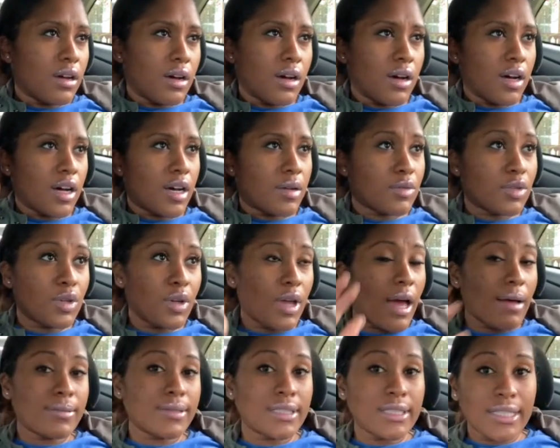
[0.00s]
You
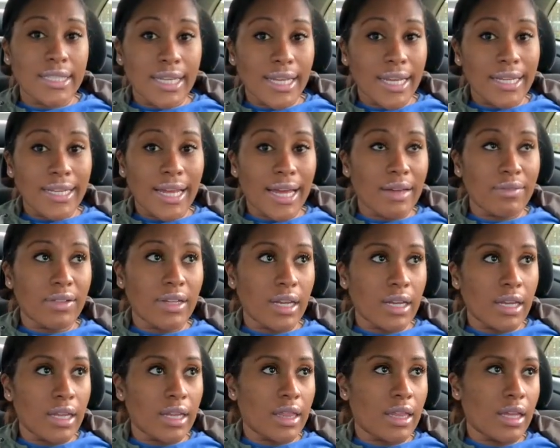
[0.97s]
absolutely can't have
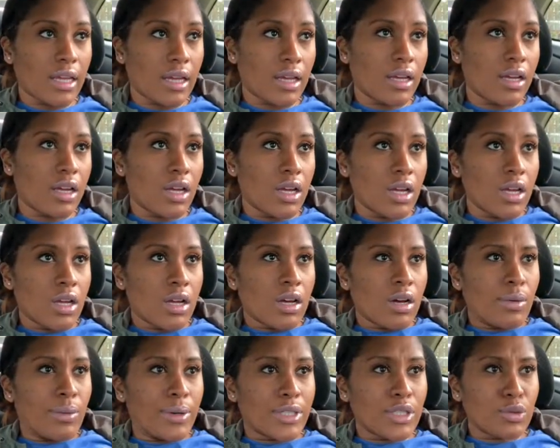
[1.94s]
anything,
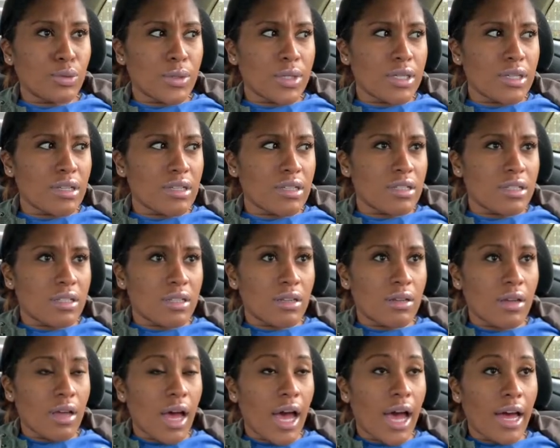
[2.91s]
which was,
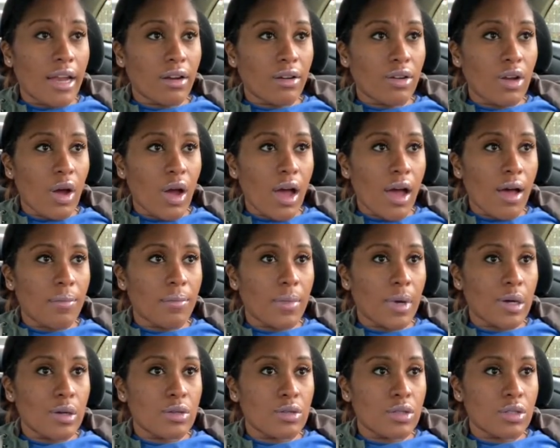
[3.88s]
I don't know how
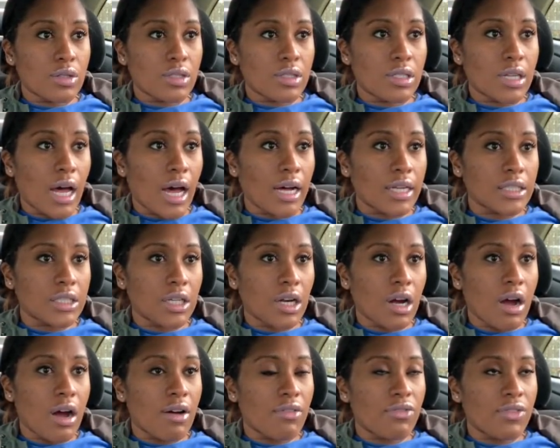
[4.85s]
most doctor
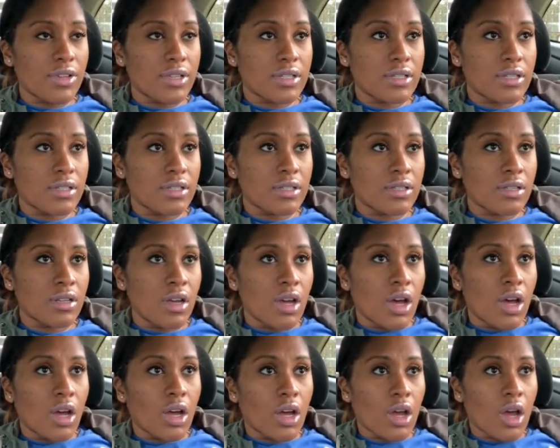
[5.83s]
office
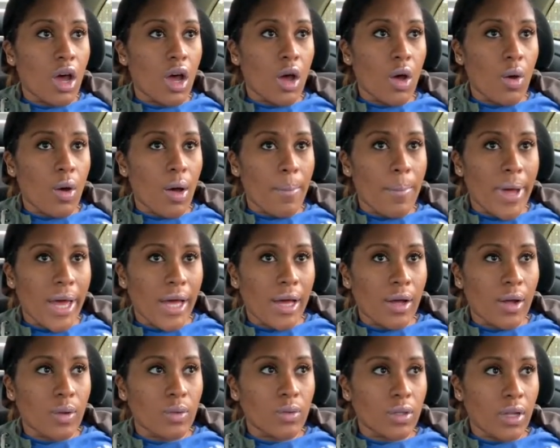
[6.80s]
go
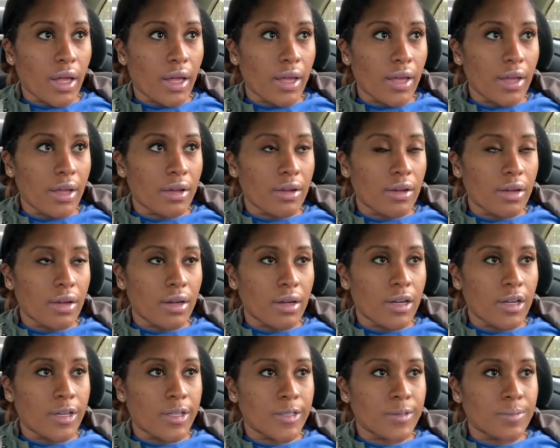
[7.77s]
about like
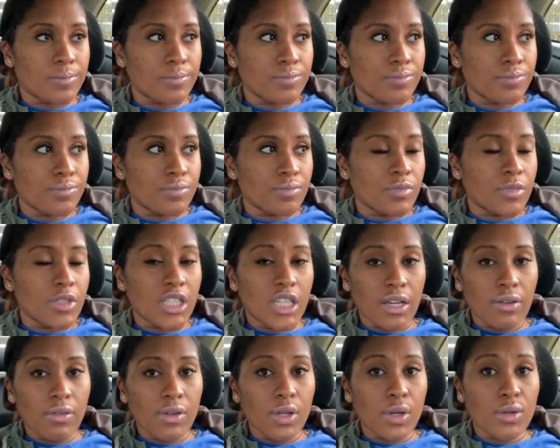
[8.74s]

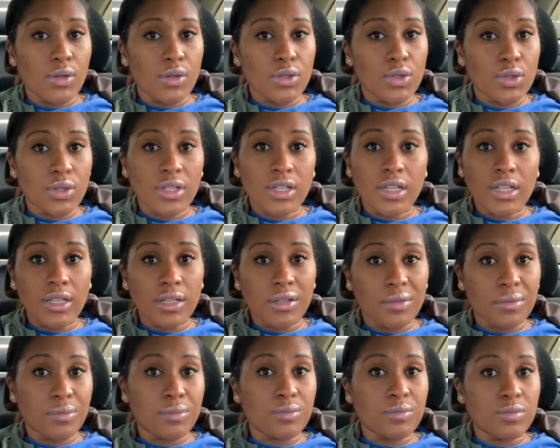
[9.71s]
giving you the drink and
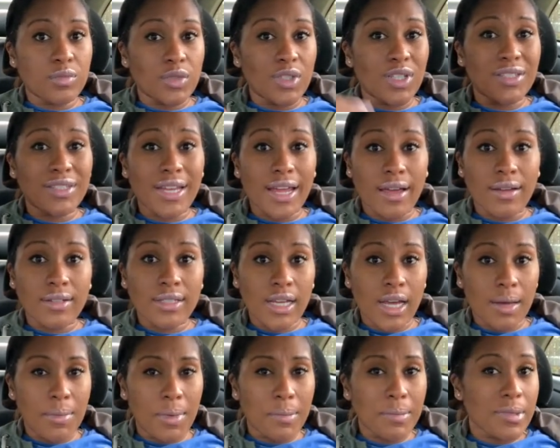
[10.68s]
then your
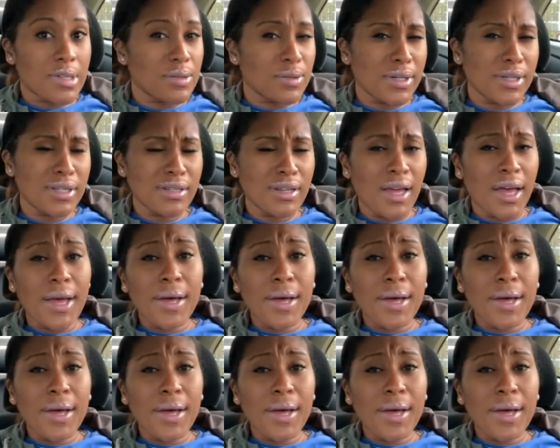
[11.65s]
downtime in between.